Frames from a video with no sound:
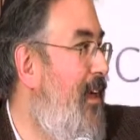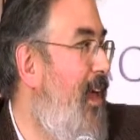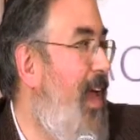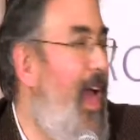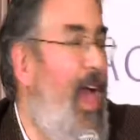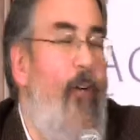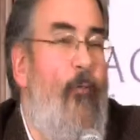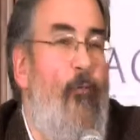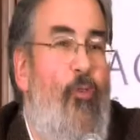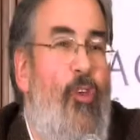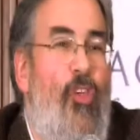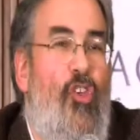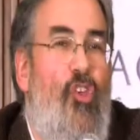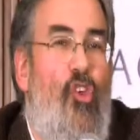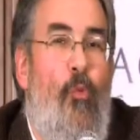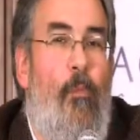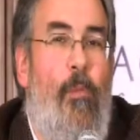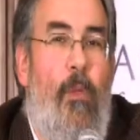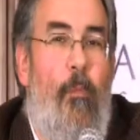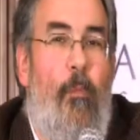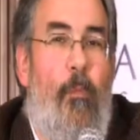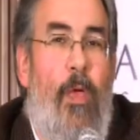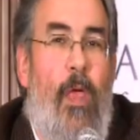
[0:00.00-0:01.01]
Every
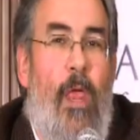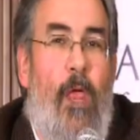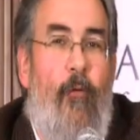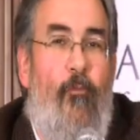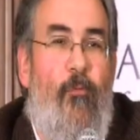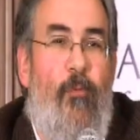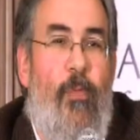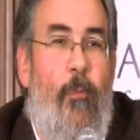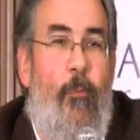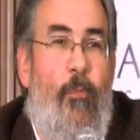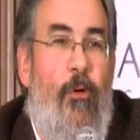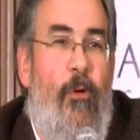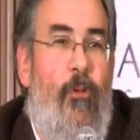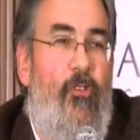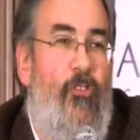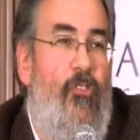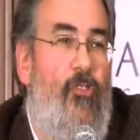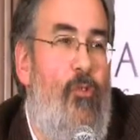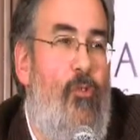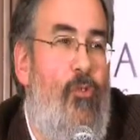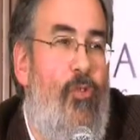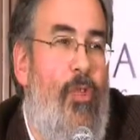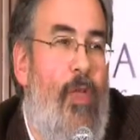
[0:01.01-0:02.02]
human being, from the person
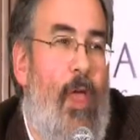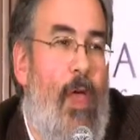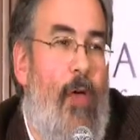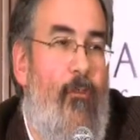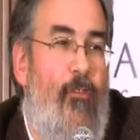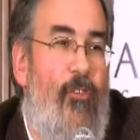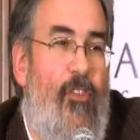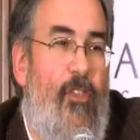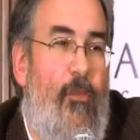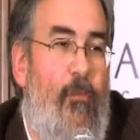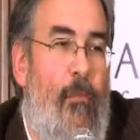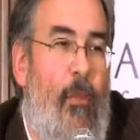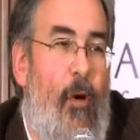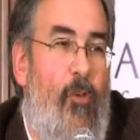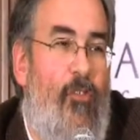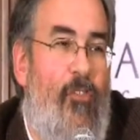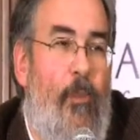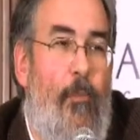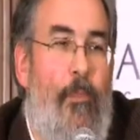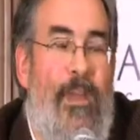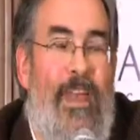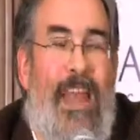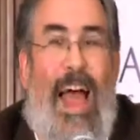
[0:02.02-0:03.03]
you think of as the most
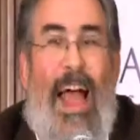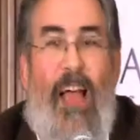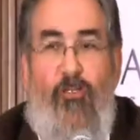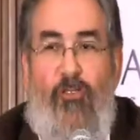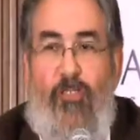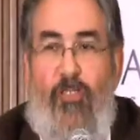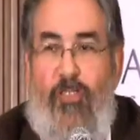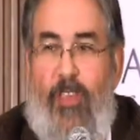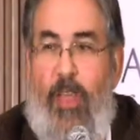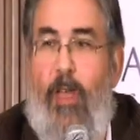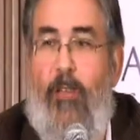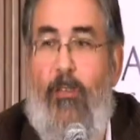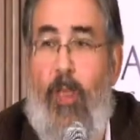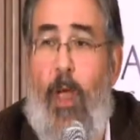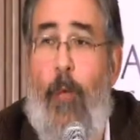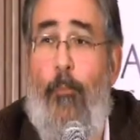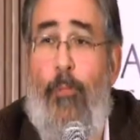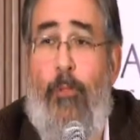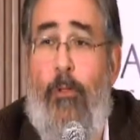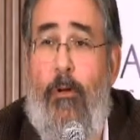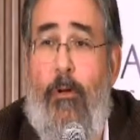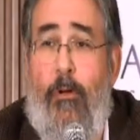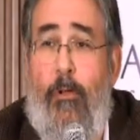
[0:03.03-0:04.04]
obnoxious
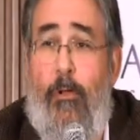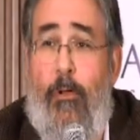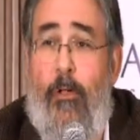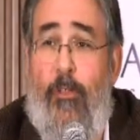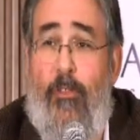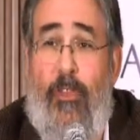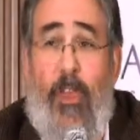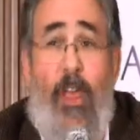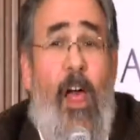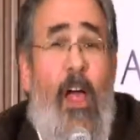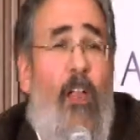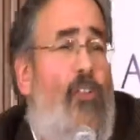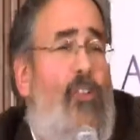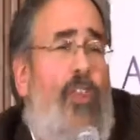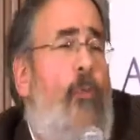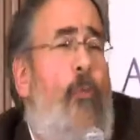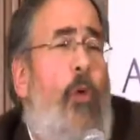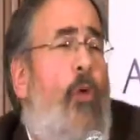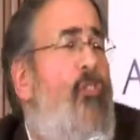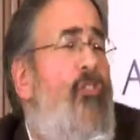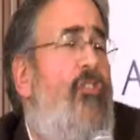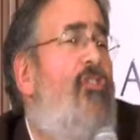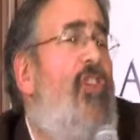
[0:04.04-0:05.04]
anti-pluralist to the
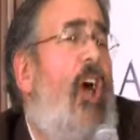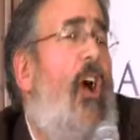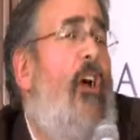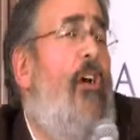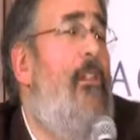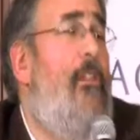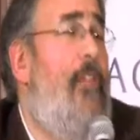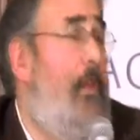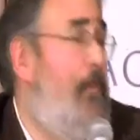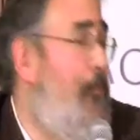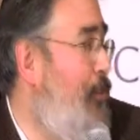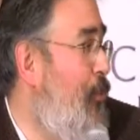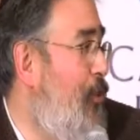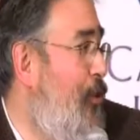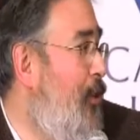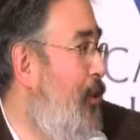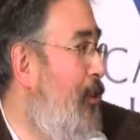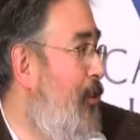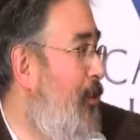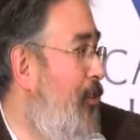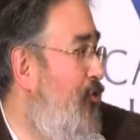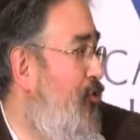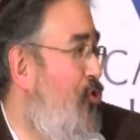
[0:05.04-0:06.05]
most darling
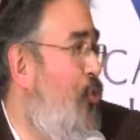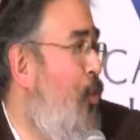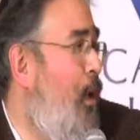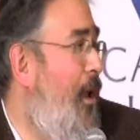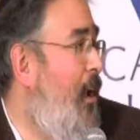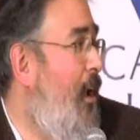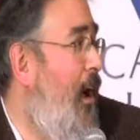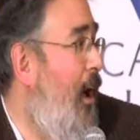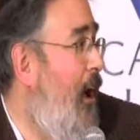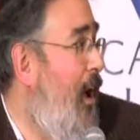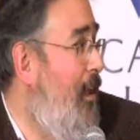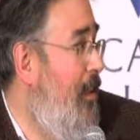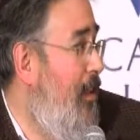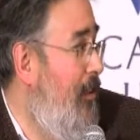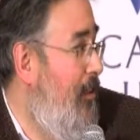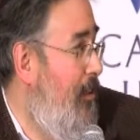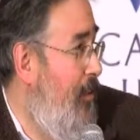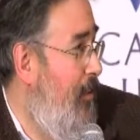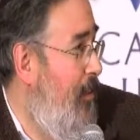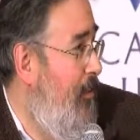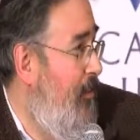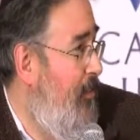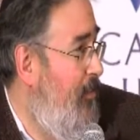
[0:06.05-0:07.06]
pluralist you want to hug and
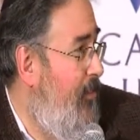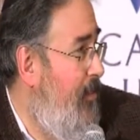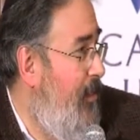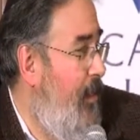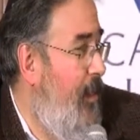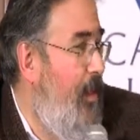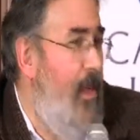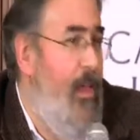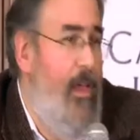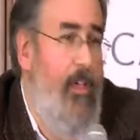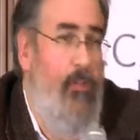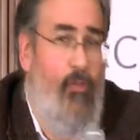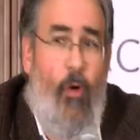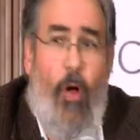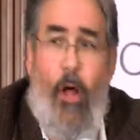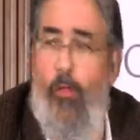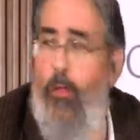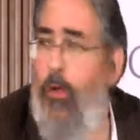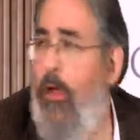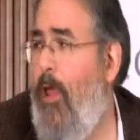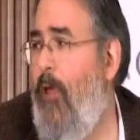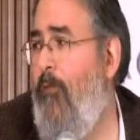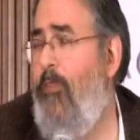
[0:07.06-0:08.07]
kiss, is all
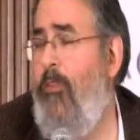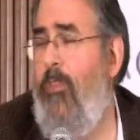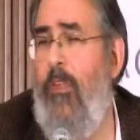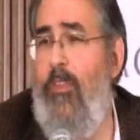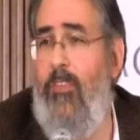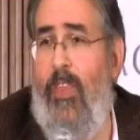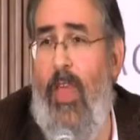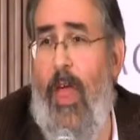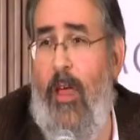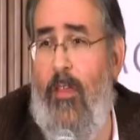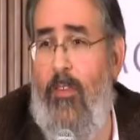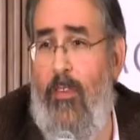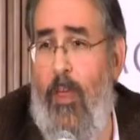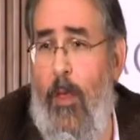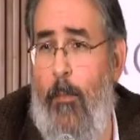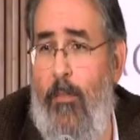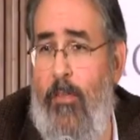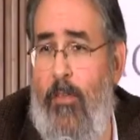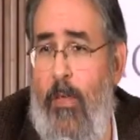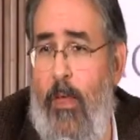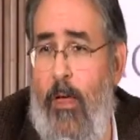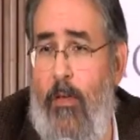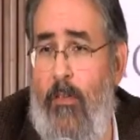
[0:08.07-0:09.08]
looking for the exact same
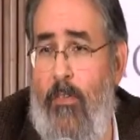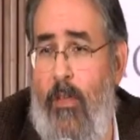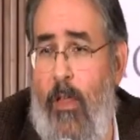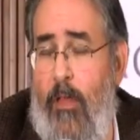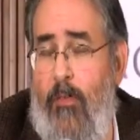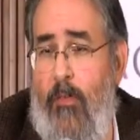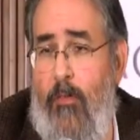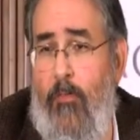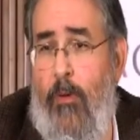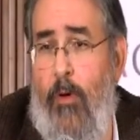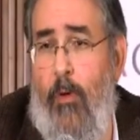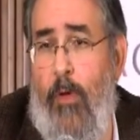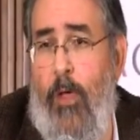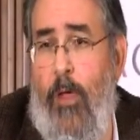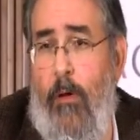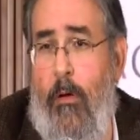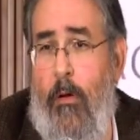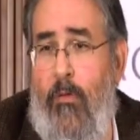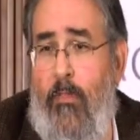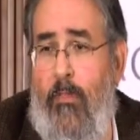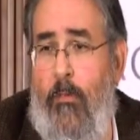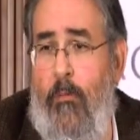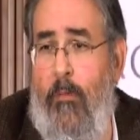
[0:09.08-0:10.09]
thing, a sense of
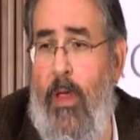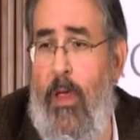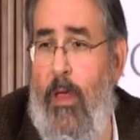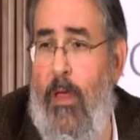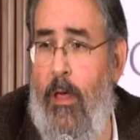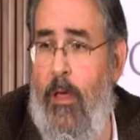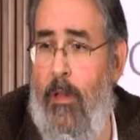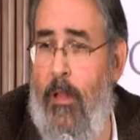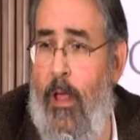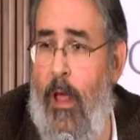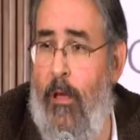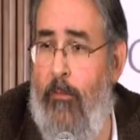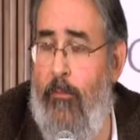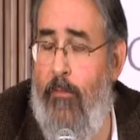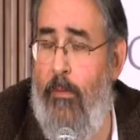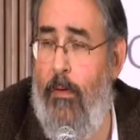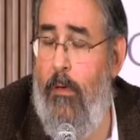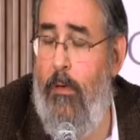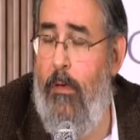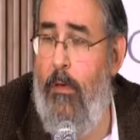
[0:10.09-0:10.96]
coherence and meaning in life.